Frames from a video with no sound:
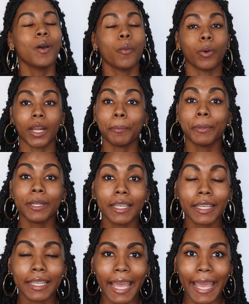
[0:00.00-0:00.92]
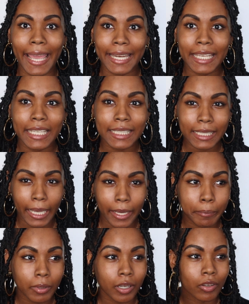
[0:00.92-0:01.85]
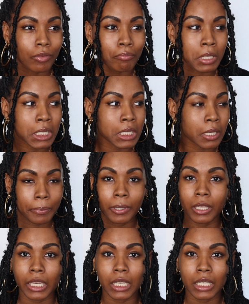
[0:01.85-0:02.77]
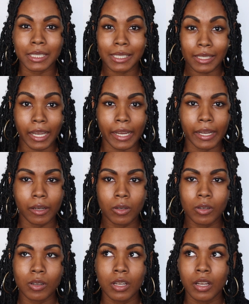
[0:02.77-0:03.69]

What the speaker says: when I put it in any type of manipulated style,